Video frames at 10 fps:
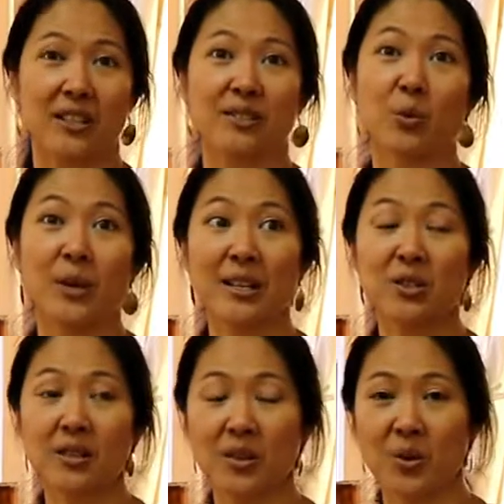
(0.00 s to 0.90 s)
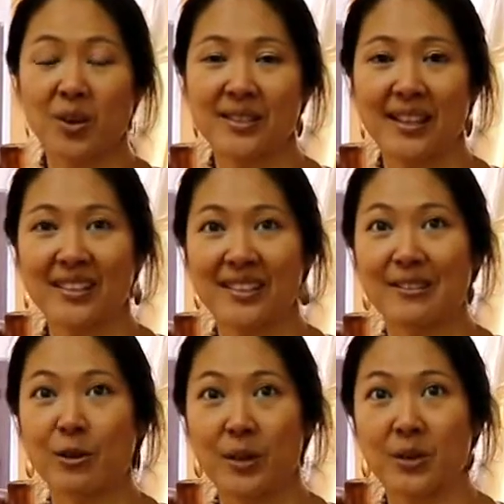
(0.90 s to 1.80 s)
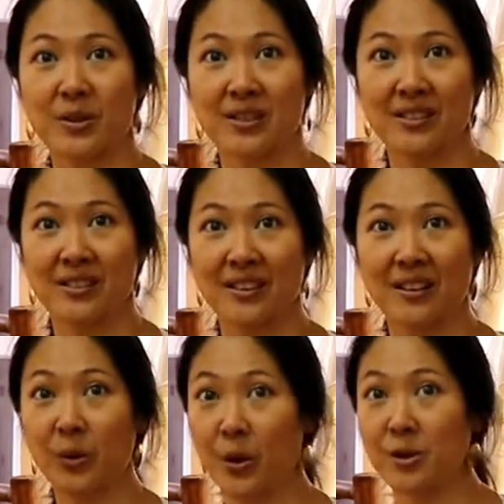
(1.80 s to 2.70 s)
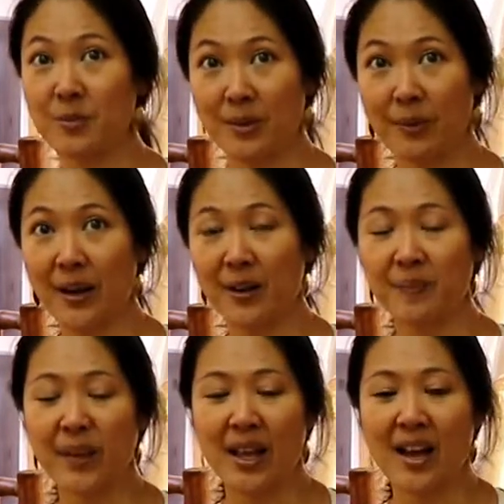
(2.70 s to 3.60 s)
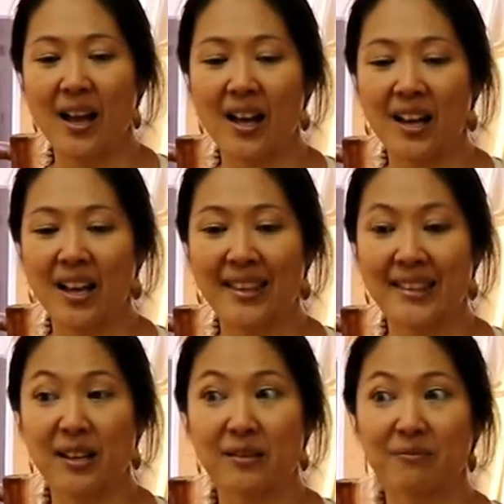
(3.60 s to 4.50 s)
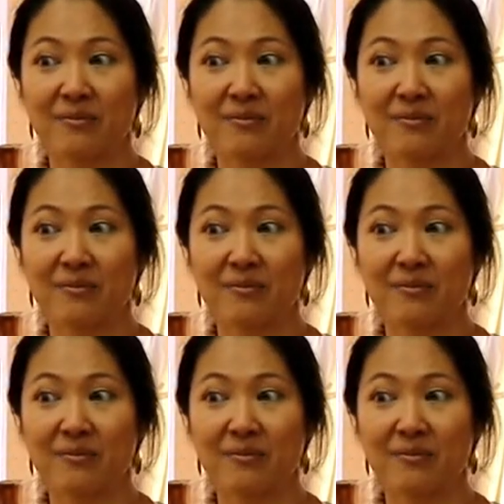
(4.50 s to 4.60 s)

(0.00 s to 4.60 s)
So when I took the course, I didn't know what it was going to be about. And then